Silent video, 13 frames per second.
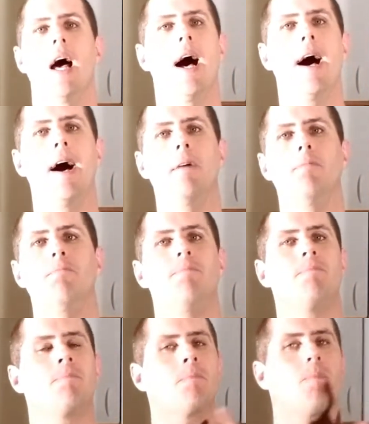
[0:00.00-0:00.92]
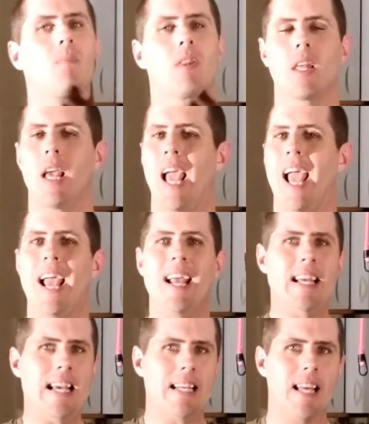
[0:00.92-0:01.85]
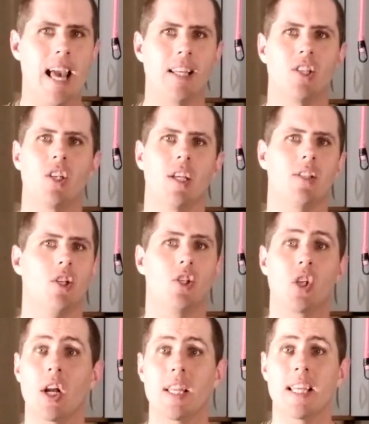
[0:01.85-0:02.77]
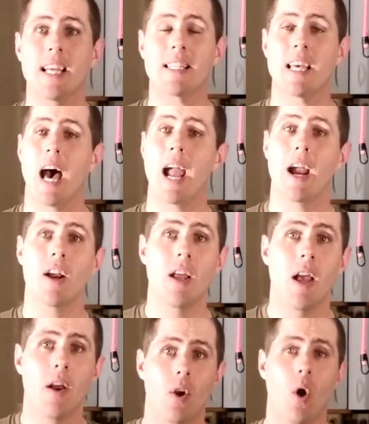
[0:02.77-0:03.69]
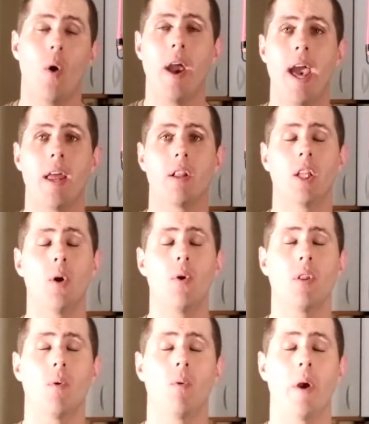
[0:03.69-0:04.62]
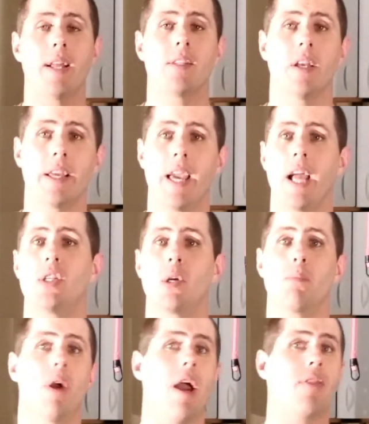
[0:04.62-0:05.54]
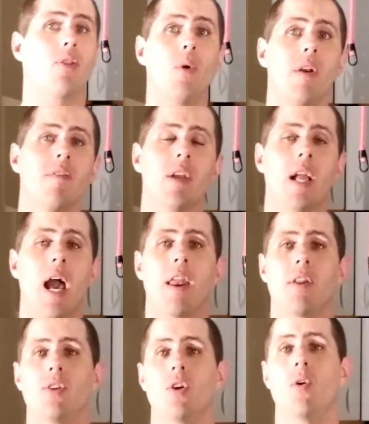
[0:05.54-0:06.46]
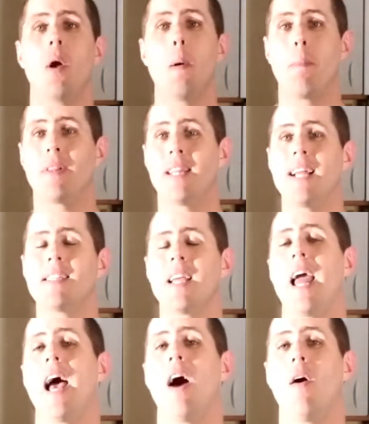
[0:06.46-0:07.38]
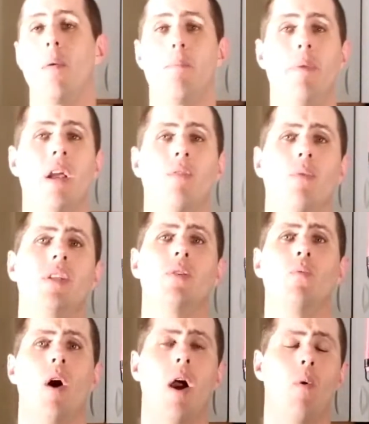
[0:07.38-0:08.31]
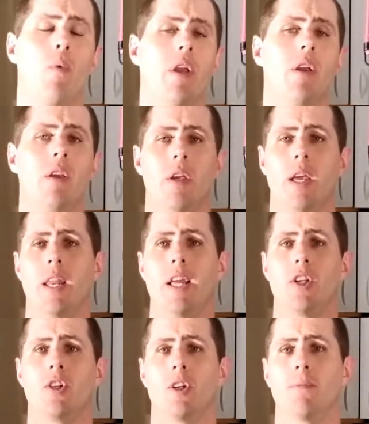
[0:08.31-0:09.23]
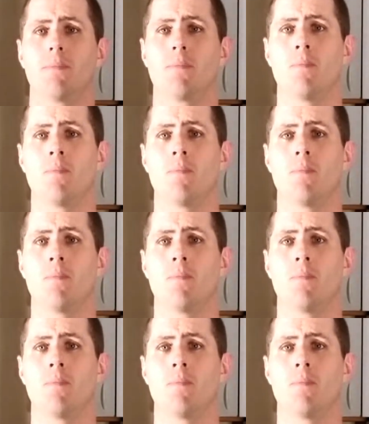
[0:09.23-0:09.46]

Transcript: Um, it, it, it's just, you start to get tired, go ahead and lower the weights and catch your breath, do whatever you gotta do, but that's gonna have a big reason why we you get injured.